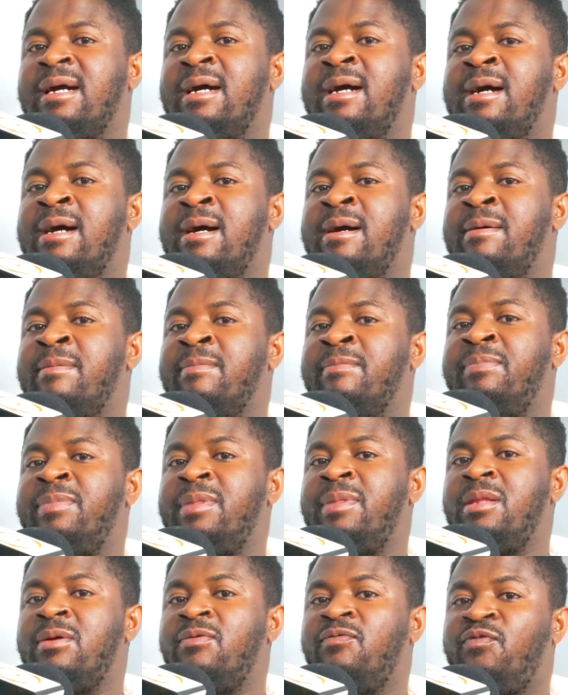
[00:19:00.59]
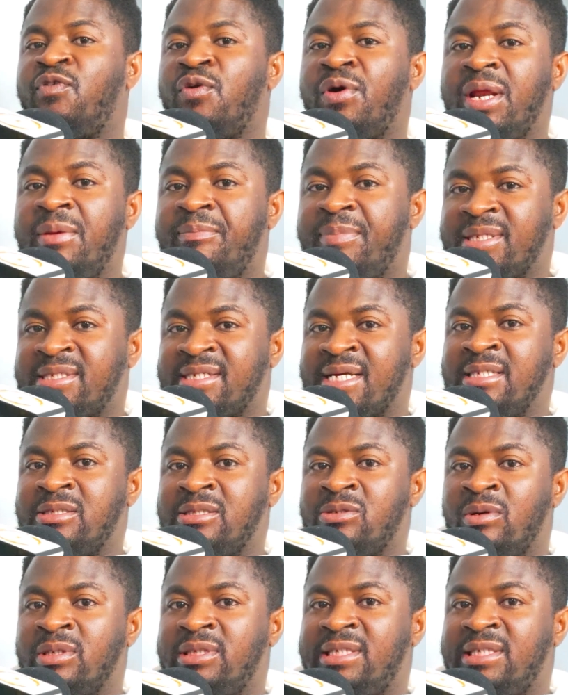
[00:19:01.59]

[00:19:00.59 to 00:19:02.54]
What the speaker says: 40% or